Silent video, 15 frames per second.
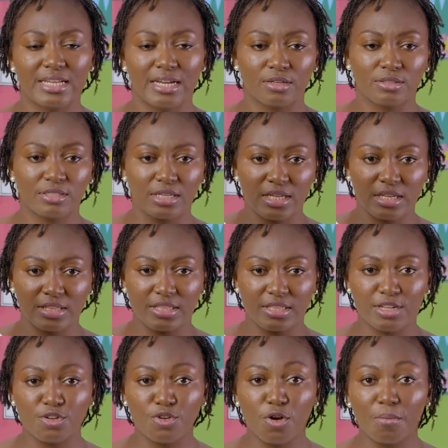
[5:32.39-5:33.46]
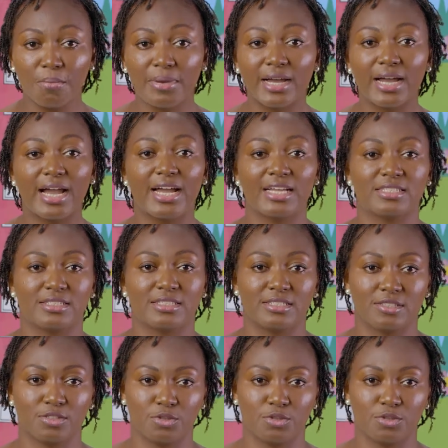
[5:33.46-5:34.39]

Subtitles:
out the number as it is